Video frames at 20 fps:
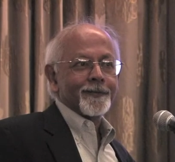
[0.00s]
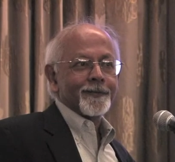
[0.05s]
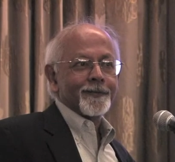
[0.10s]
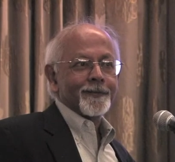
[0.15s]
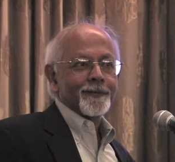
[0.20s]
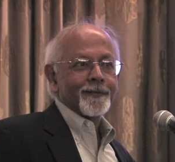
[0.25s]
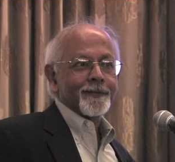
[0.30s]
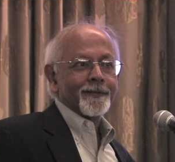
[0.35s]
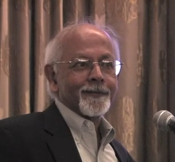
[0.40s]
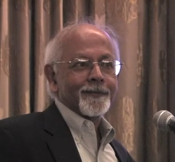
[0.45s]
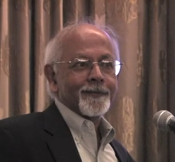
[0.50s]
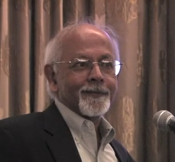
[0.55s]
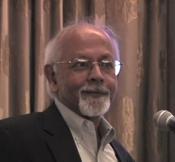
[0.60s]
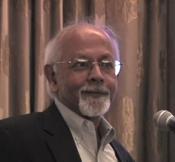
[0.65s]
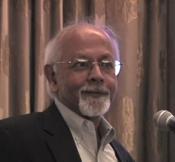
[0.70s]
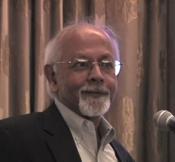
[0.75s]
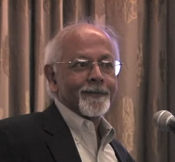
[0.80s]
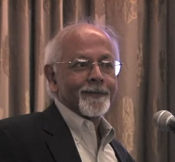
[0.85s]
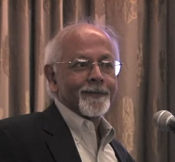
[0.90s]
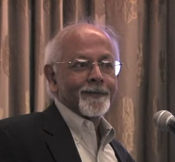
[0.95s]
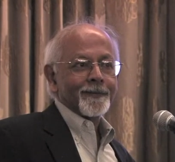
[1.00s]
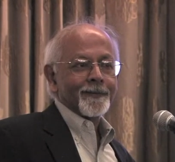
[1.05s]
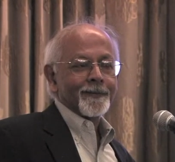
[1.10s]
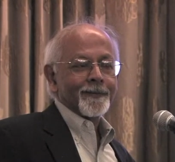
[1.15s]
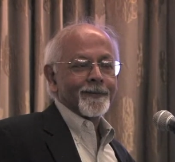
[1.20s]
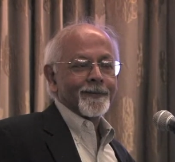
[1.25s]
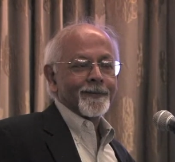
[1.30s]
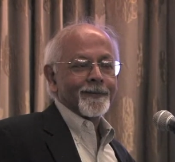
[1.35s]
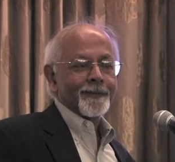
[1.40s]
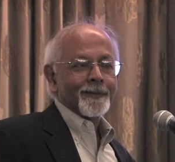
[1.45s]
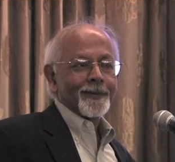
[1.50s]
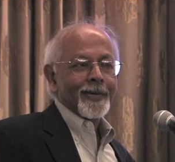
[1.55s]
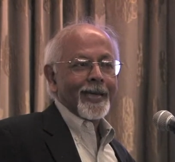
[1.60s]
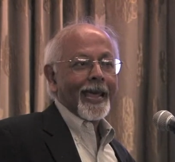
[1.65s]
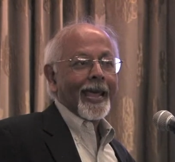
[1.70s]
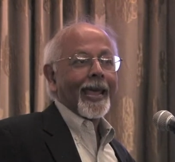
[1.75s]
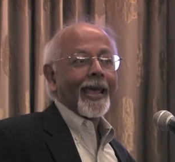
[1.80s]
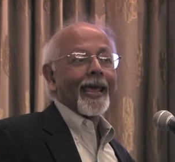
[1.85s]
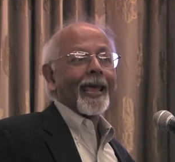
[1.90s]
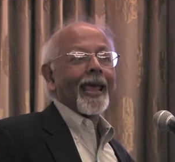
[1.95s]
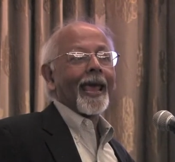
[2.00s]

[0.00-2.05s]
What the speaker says: [no speech]